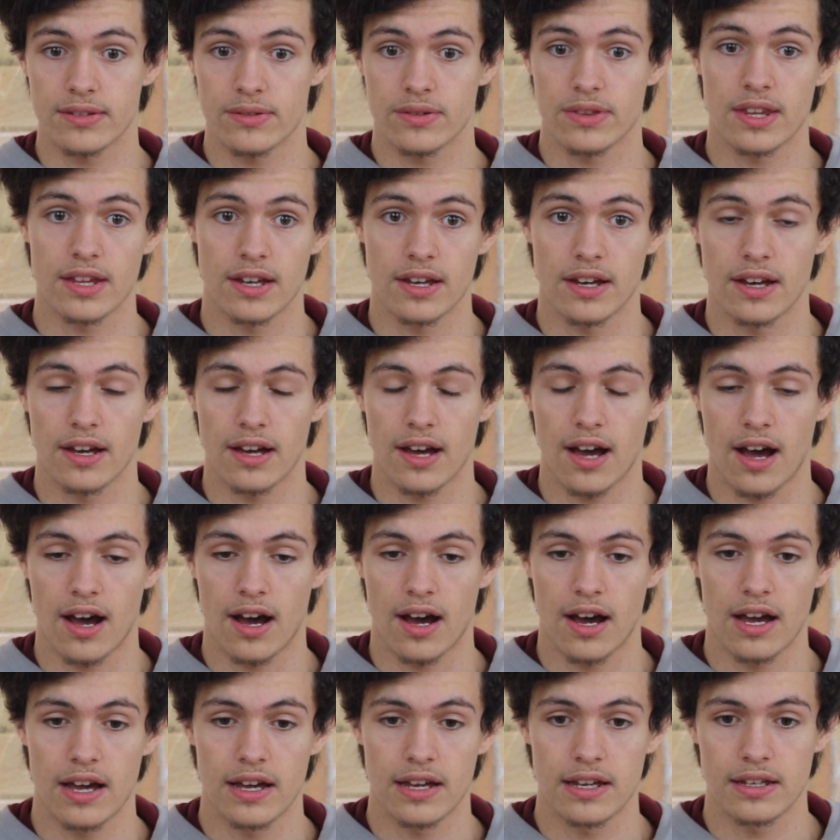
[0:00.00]
that
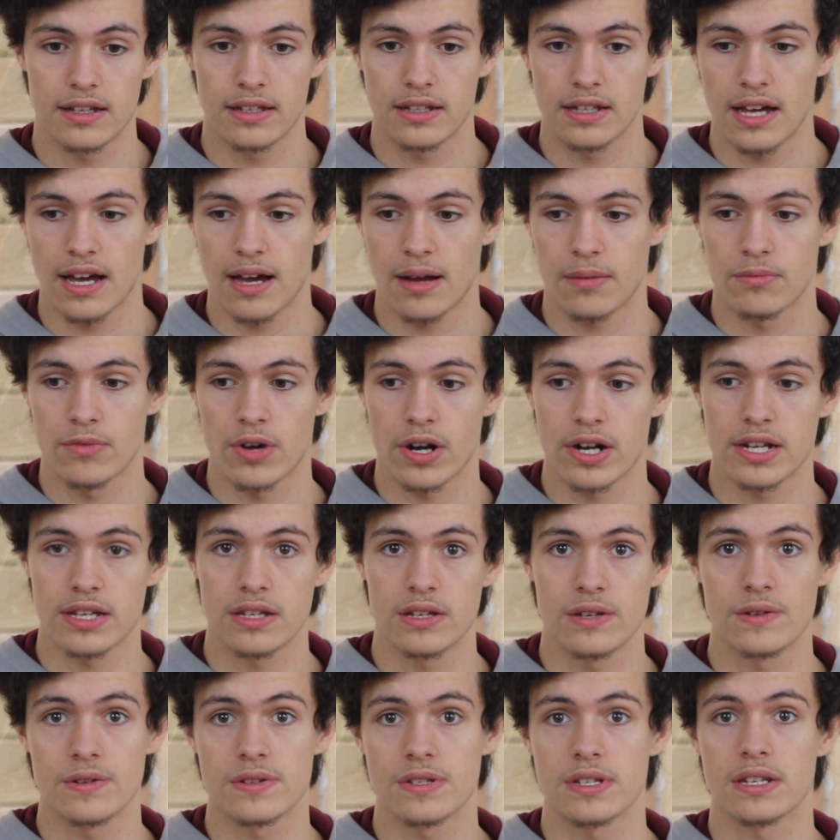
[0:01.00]
I am
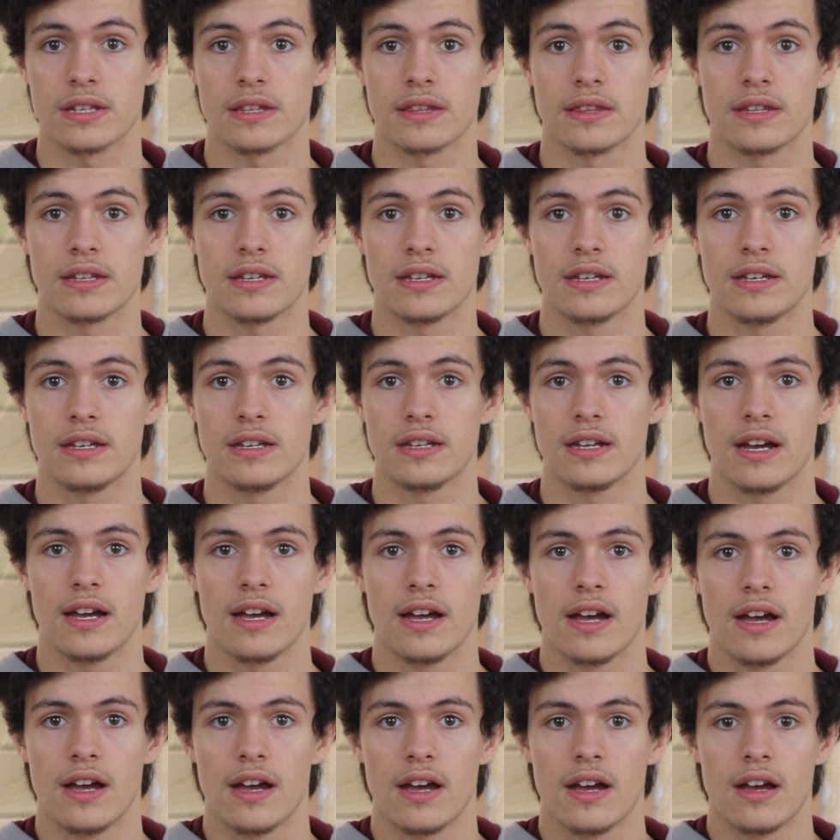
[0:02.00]
running using the
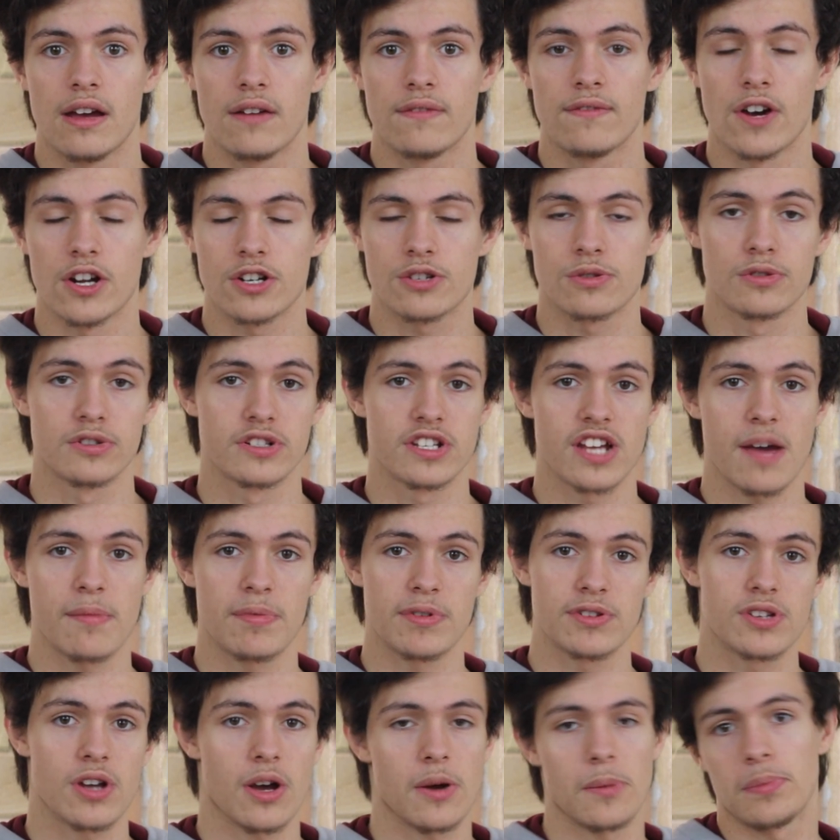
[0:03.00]
virtual
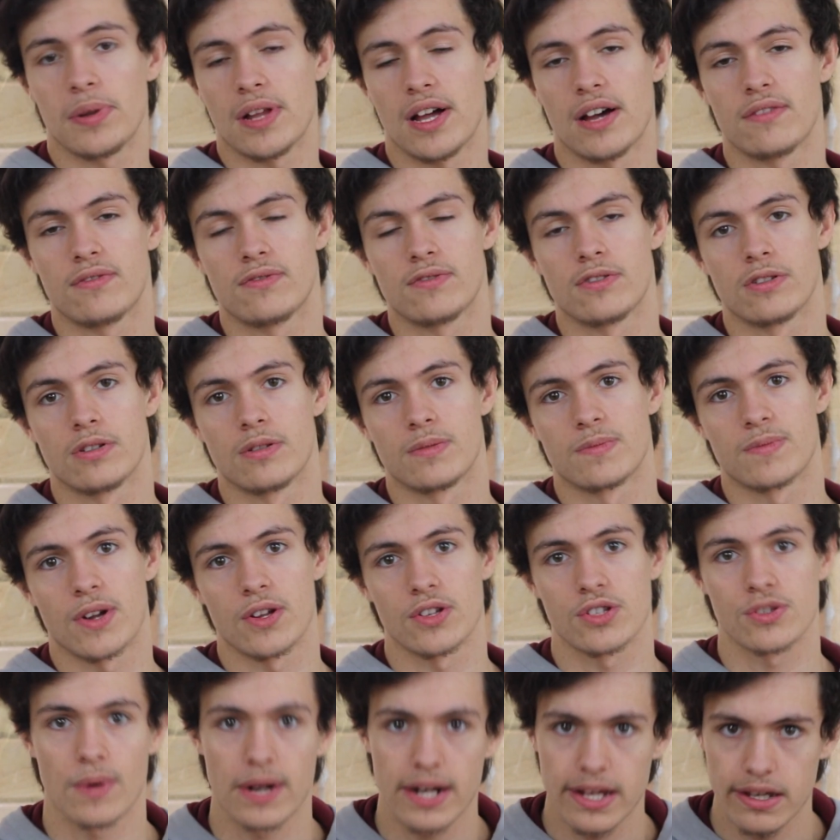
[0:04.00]
tabletop platform
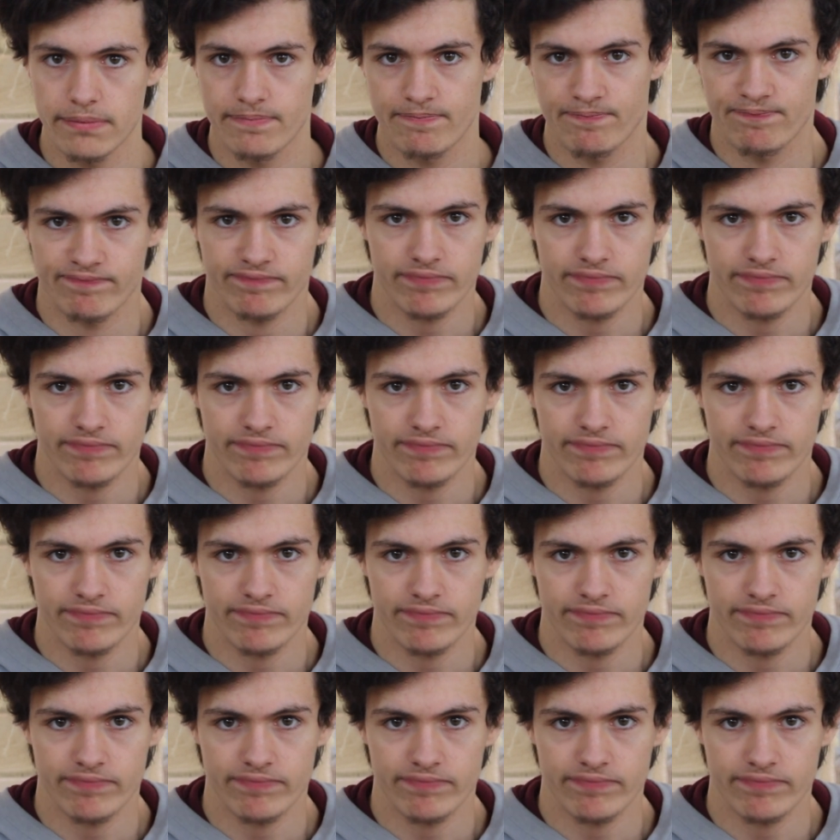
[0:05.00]
Roll20.